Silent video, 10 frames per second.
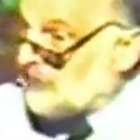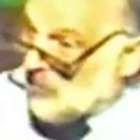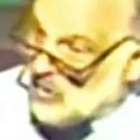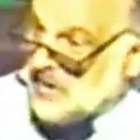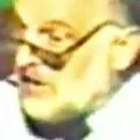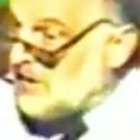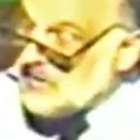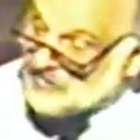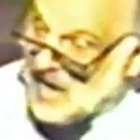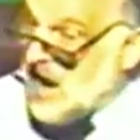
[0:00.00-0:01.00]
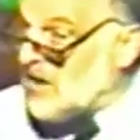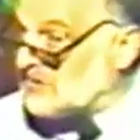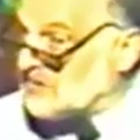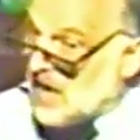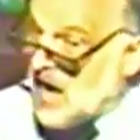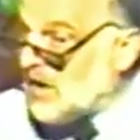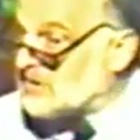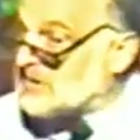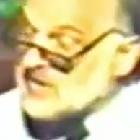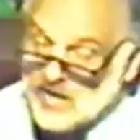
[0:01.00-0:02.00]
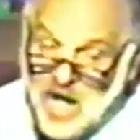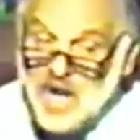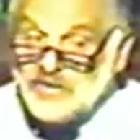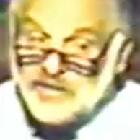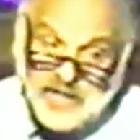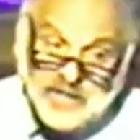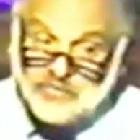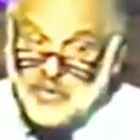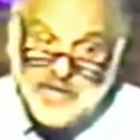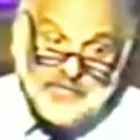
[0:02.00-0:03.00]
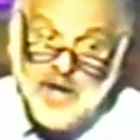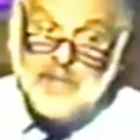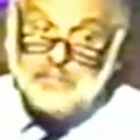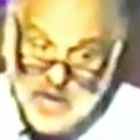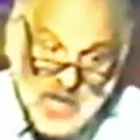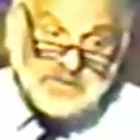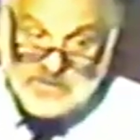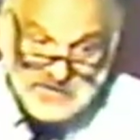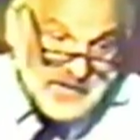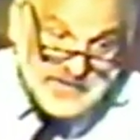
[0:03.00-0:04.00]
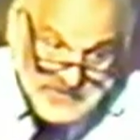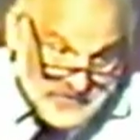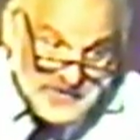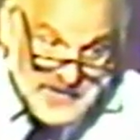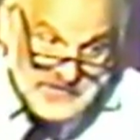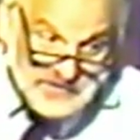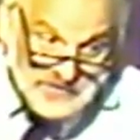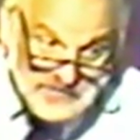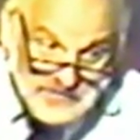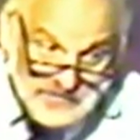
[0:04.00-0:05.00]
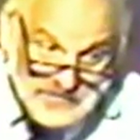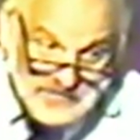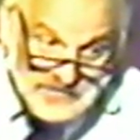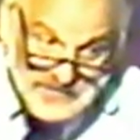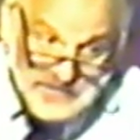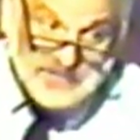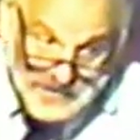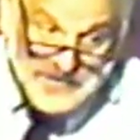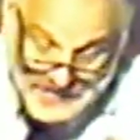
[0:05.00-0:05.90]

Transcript: $40,000 is a lot to get at $25 a Sunday school lesson. That's how I